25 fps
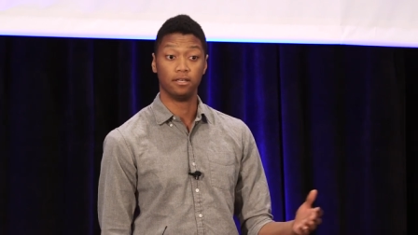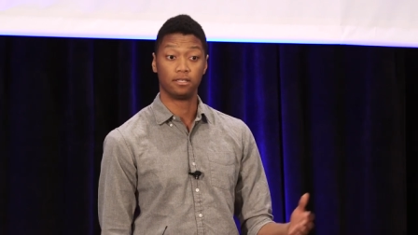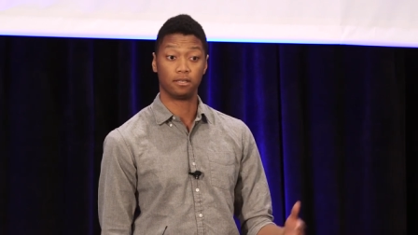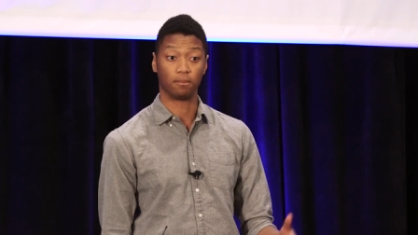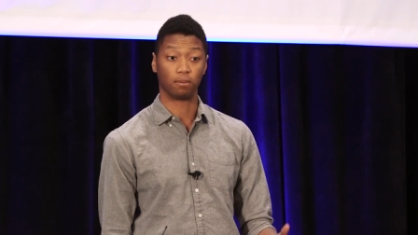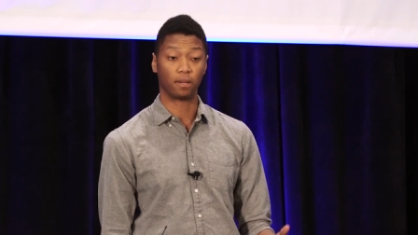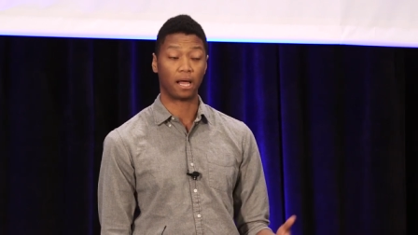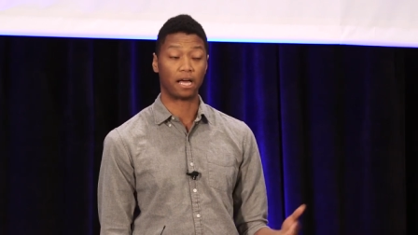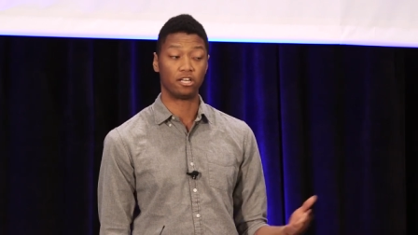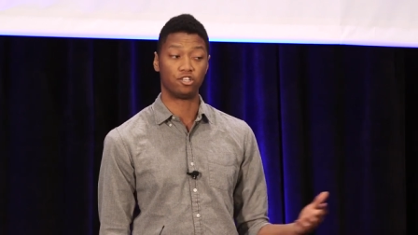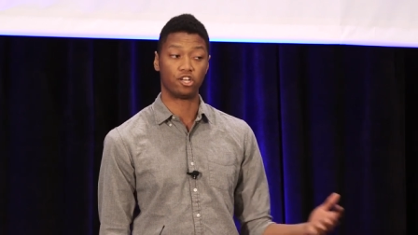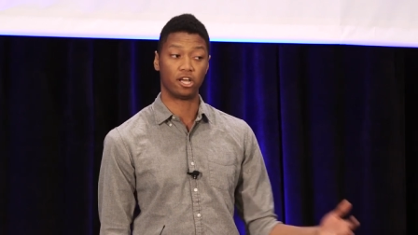
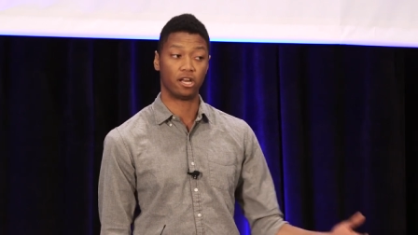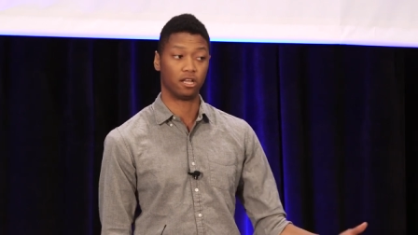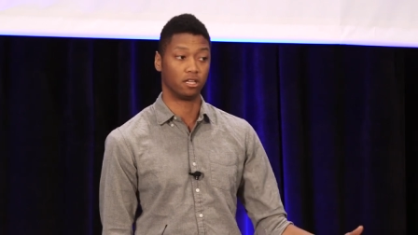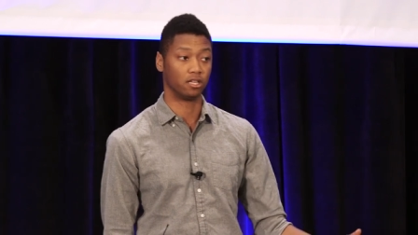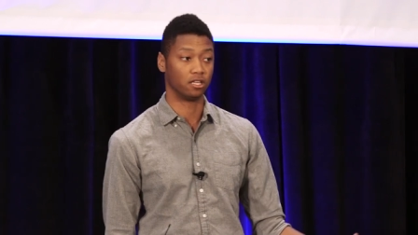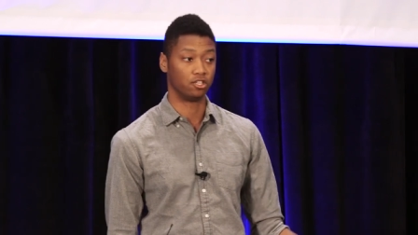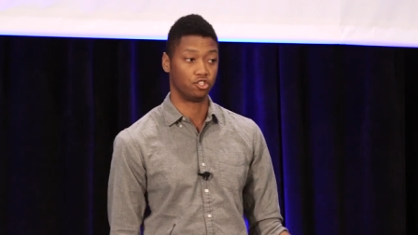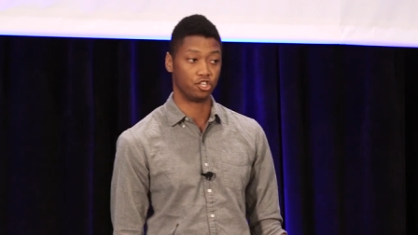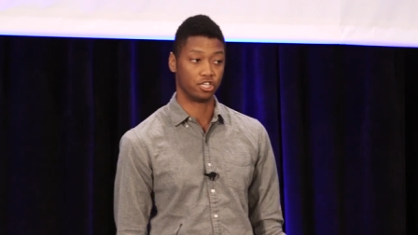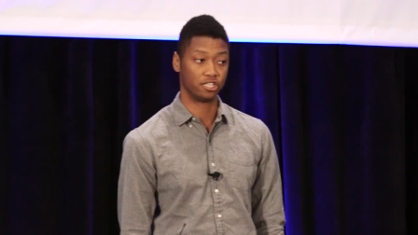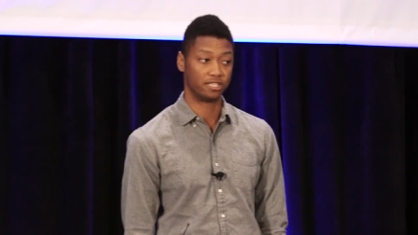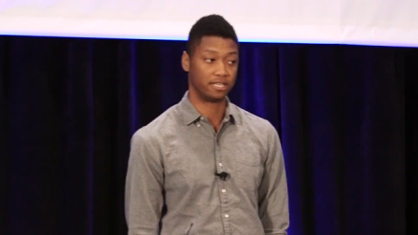supply chain and
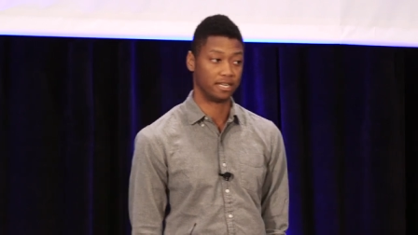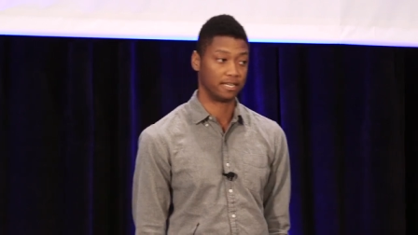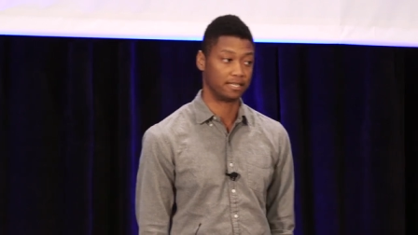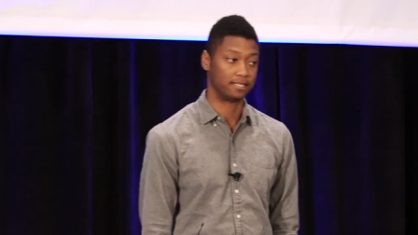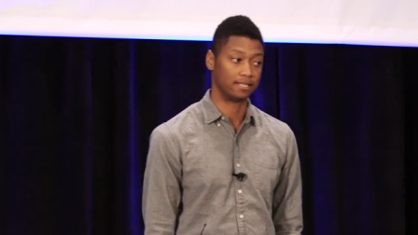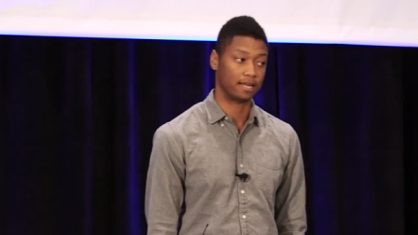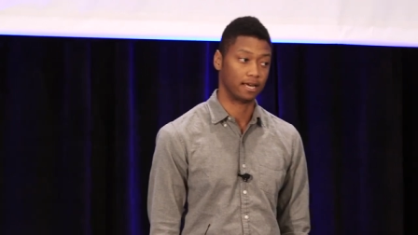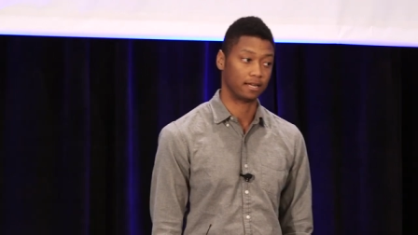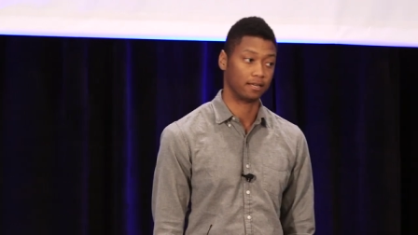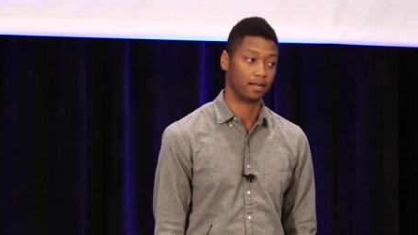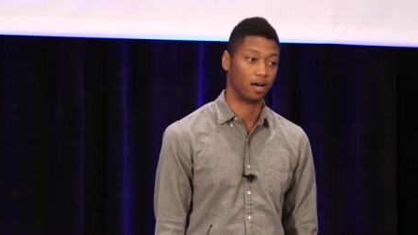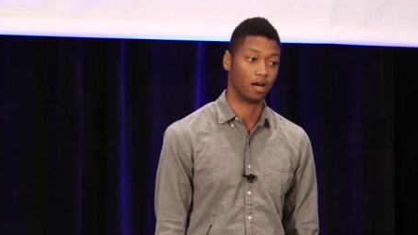
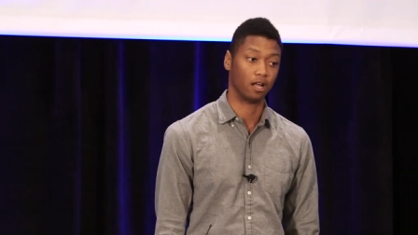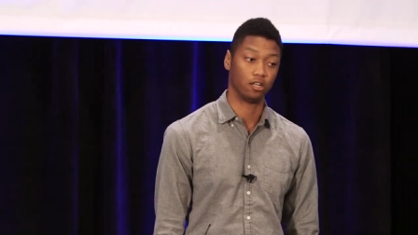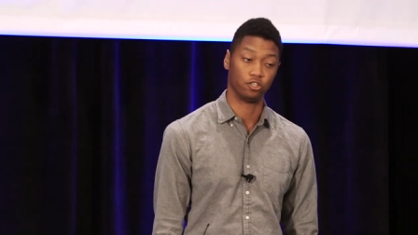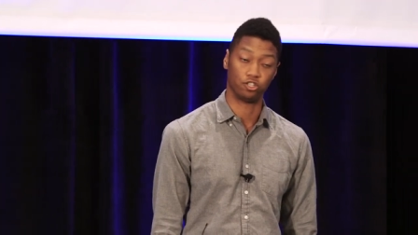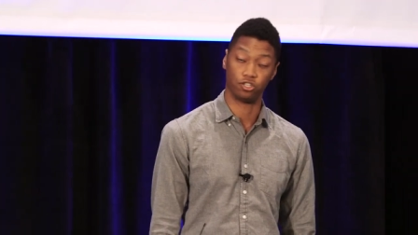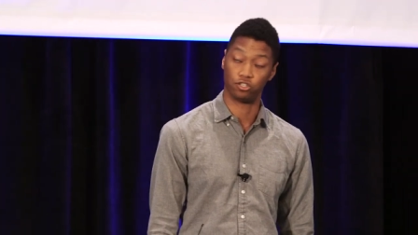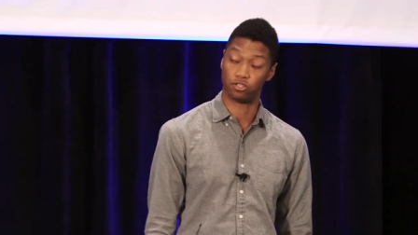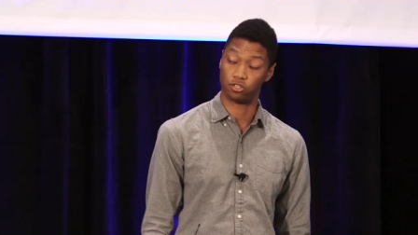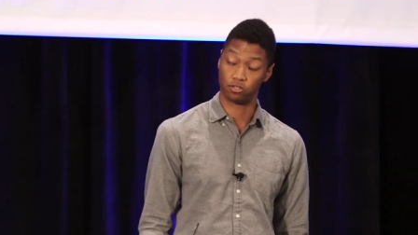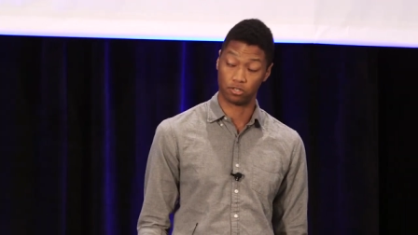logistics technology.